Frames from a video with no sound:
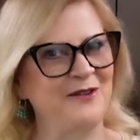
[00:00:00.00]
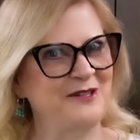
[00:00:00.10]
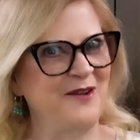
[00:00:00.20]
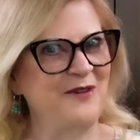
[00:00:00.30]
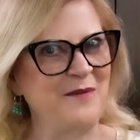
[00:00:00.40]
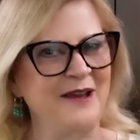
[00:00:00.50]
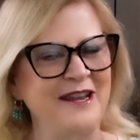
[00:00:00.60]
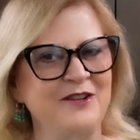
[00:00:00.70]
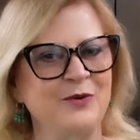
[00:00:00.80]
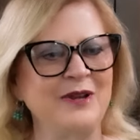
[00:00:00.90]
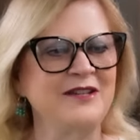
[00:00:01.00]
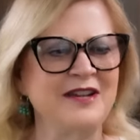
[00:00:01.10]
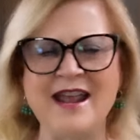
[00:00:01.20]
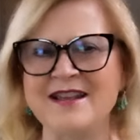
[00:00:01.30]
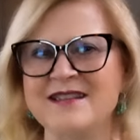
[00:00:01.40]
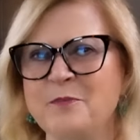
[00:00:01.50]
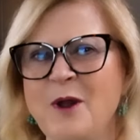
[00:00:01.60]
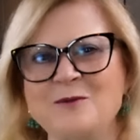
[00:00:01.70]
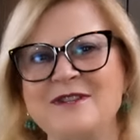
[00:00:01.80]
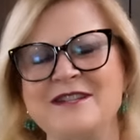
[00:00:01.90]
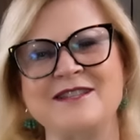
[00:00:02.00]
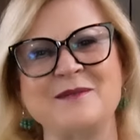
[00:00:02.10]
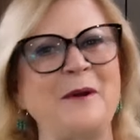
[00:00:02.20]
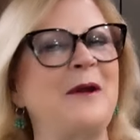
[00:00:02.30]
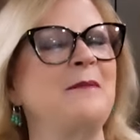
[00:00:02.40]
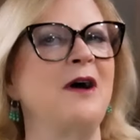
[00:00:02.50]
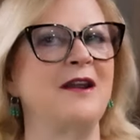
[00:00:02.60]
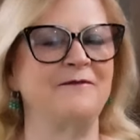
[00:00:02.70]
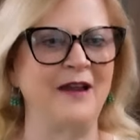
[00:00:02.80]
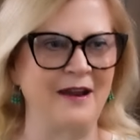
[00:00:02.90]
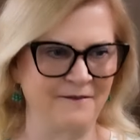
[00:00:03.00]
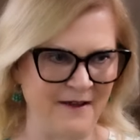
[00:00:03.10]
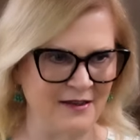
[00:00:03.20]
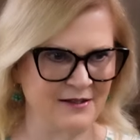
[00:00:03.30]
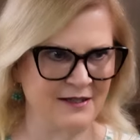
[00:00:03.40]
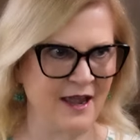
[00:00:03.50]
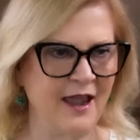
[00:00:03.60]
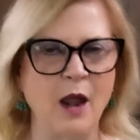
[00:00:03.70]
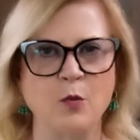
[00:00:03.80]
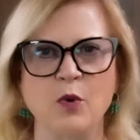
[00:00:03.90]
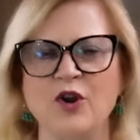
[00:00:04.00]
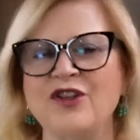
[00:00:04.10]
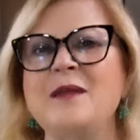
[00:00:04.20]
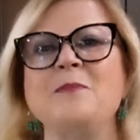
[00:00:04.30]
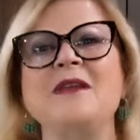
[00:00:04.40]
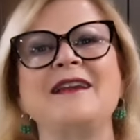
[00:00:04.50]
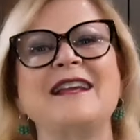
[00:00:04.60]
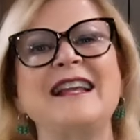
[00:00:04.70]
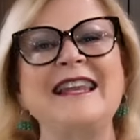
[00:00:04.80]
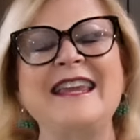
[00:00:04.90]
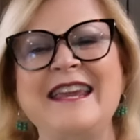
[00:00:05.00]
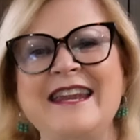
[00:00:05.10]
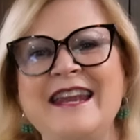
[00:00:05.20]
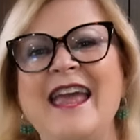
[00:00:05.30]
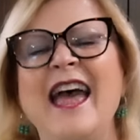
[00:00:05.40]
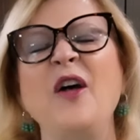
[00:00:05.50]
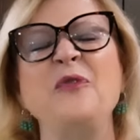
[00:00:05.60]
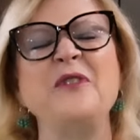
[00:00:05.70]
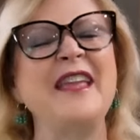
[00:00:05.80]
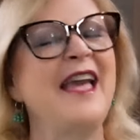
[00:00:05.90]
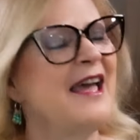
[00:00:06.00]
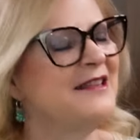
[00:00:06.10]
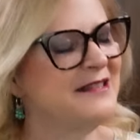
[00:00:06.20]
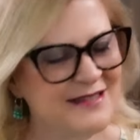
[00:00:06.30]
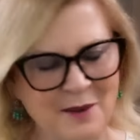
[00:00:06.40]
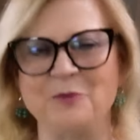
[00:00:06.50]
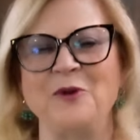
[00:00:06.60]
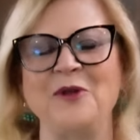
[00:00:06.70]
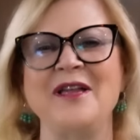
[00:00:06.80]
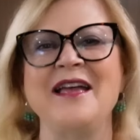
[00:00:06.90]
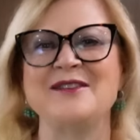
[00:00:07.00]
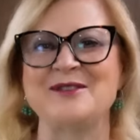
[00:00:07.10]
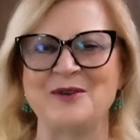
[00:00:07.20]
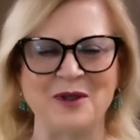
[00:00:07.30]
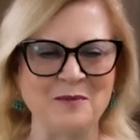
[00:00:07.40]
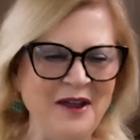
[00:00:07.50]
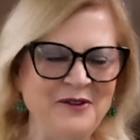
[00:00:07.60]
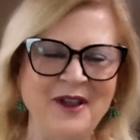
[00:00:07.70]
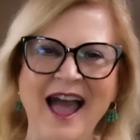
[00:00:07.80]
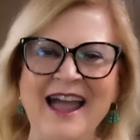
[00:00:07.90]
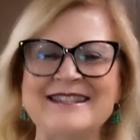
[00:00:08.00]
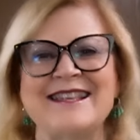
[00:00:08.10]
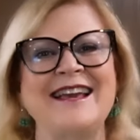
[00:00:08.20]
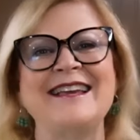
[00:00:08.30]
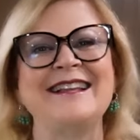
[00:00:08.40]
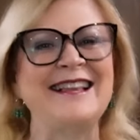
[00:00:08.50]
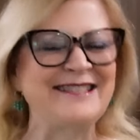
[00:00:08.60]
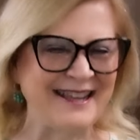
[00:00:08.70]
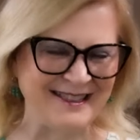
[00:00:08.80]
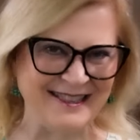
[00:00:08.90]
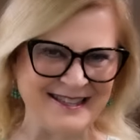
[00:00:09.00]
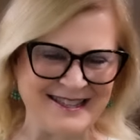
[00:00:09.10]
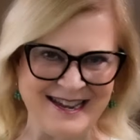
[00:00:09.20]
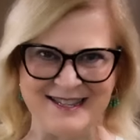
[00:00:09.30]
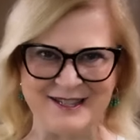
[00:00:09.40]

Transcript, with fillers: How's everybody doing? Today's a protein-sparing modified fast day, and we're keeping it clean, healthy, and simple. So come on, you guys, let's get this day